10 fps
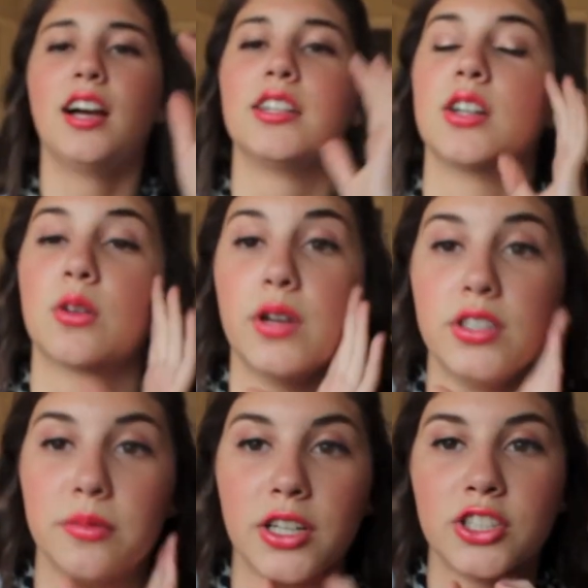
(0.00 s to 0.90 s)
I talk way
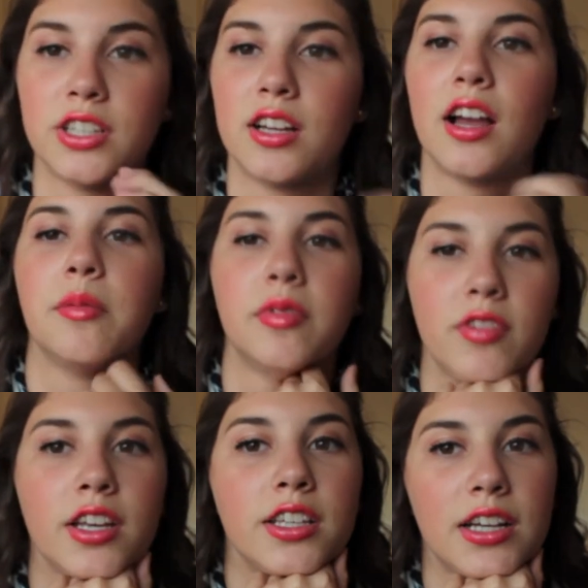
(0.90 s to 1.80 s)
too much and I'm
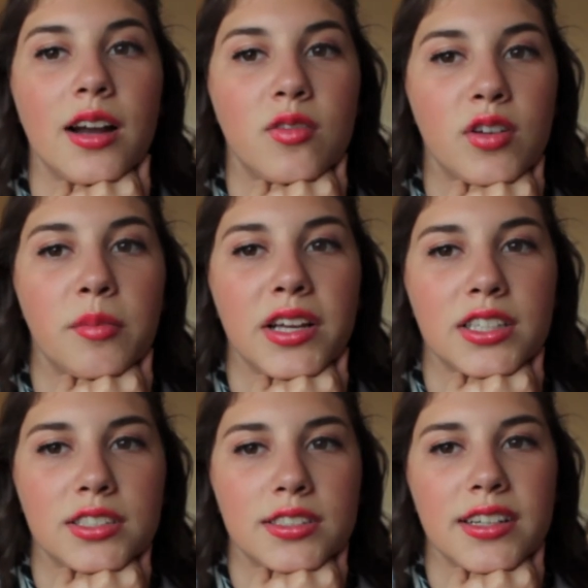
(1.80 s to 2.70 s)
even getting tired of filming
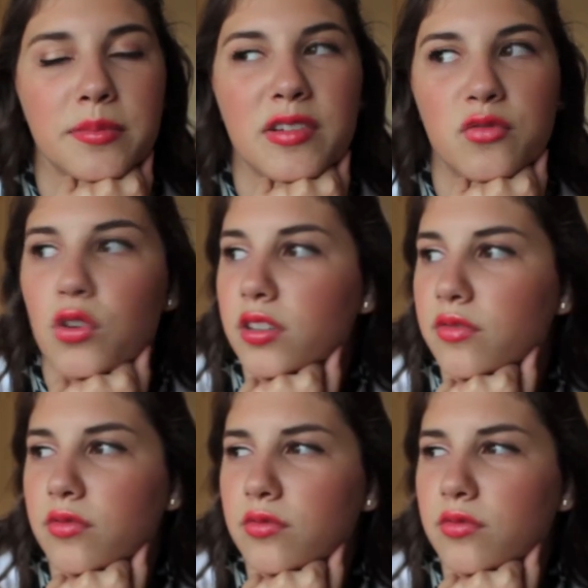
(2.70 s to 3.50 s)
because it's like my fourth,